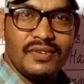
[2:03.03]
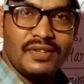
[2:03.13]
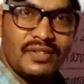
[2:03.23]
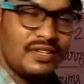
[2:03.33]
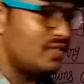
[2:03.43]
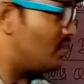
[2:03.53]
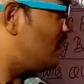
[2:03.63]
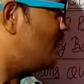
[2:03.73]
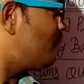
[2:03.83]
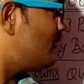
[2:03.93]
The Shrine
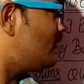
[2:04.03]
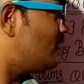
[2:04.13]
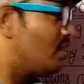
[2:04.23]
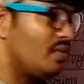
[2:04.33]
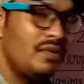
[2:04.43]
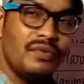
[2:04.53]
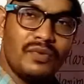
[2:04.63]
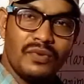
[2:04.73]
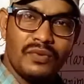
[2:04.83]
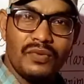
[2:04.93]
of Martyr.
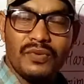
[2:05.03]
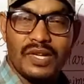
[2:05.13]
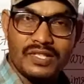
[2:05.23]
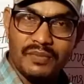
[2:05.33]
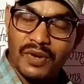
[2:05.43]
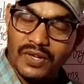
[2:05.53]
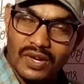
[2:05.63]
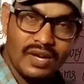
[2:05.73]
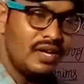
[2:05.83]
Who was the martyr?